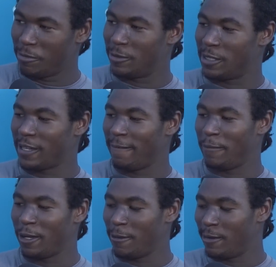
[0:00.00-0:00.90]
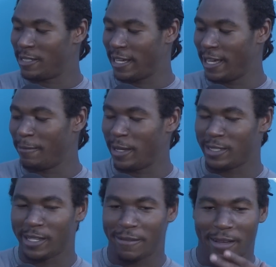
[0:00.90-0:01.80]
People just giving me a whole bunch of anime
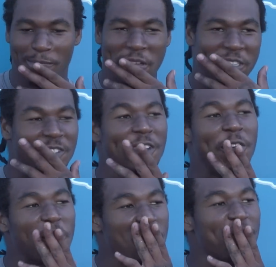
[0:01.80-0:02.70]
stuff. I've been said it.